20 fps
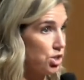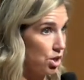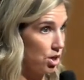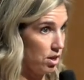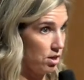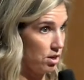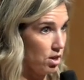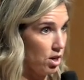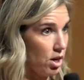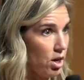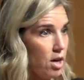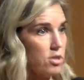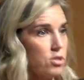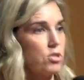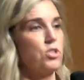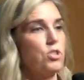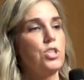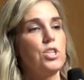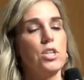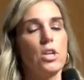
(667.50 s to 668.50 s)
in her car. So
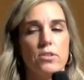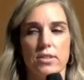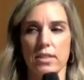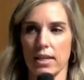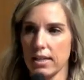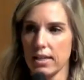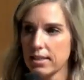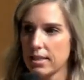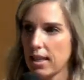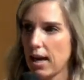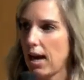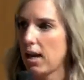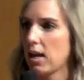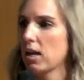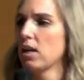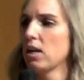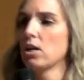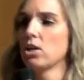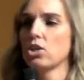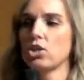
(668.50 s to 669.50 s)
she goes and gets that.
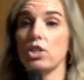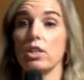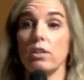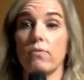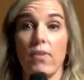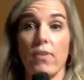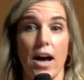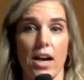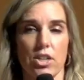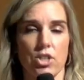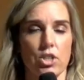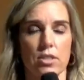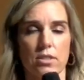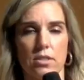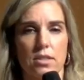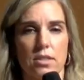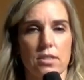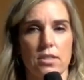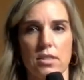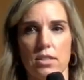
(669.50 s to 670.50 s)
She fashions
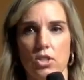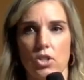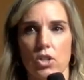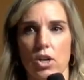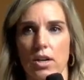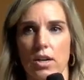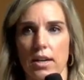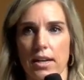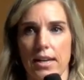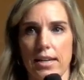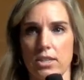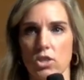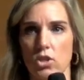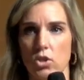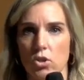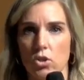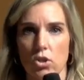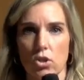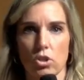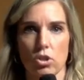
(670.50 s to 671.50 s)
the t shirt
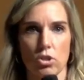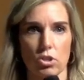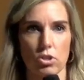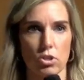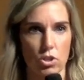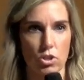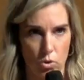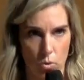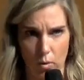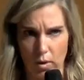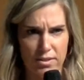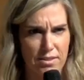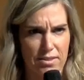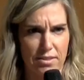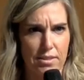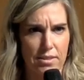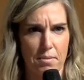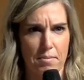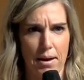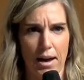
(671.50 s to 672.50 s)
into shorts
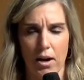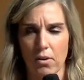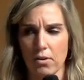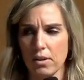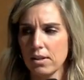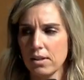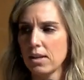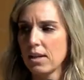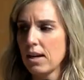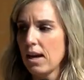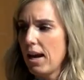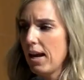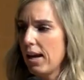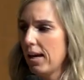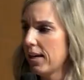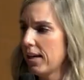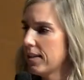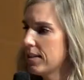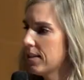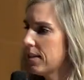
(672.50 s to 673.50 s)
somehow.
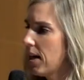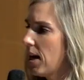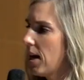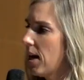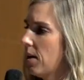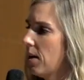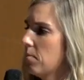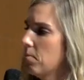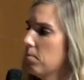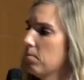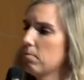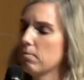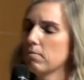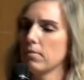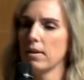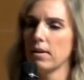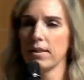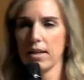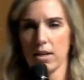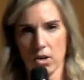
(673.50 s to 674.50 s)
And, um,
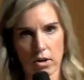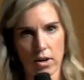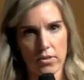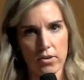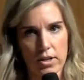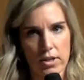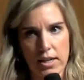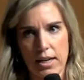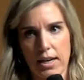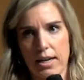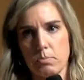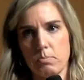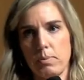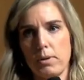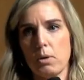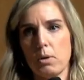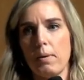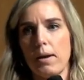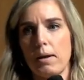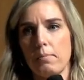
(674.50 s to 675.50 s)
and then her other kid has Peter
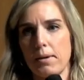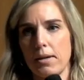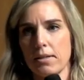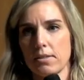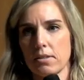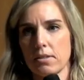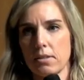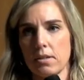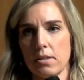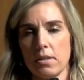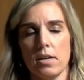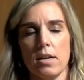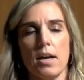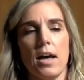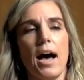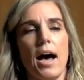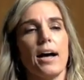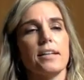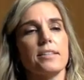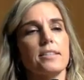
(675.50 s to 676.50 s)
Pan pants.
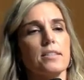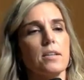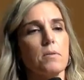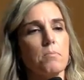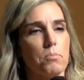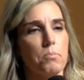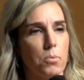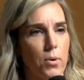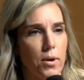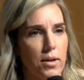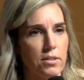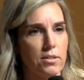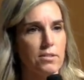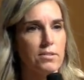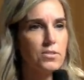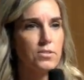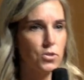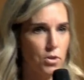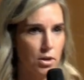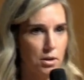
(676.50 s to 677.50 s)
At some point
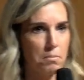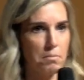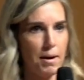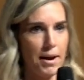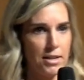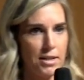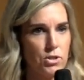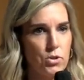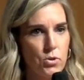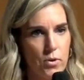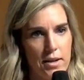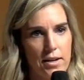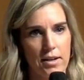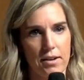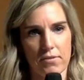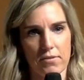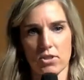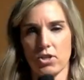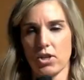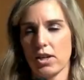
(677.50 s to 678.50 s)
during my enjoying of
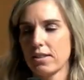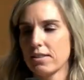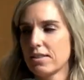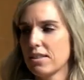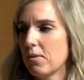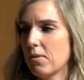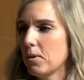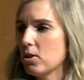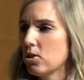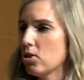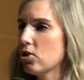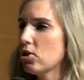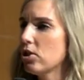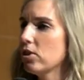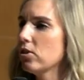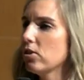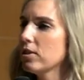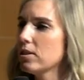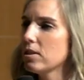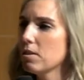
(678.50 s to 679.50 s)
the chicken sandwich, she
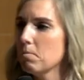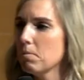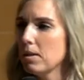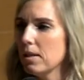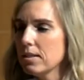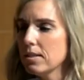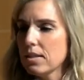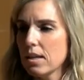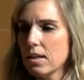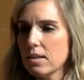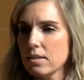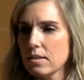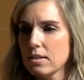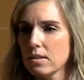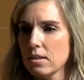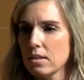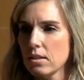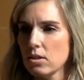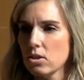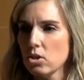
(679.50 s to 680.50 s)
looks at me and says,
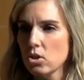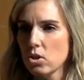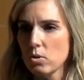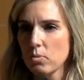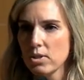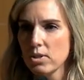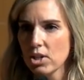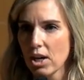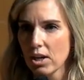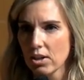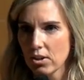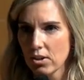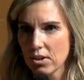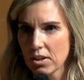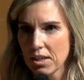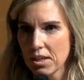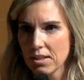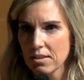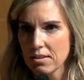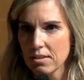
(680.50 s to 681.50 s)
should we check your
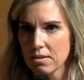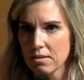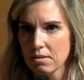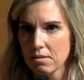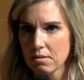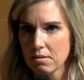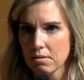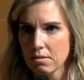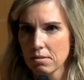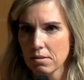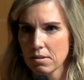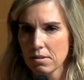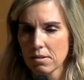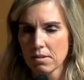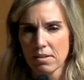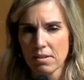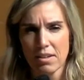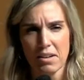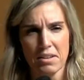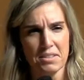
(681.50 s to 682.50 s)
kids?
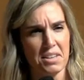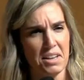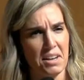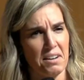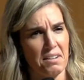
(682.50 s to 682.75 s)
And I was like,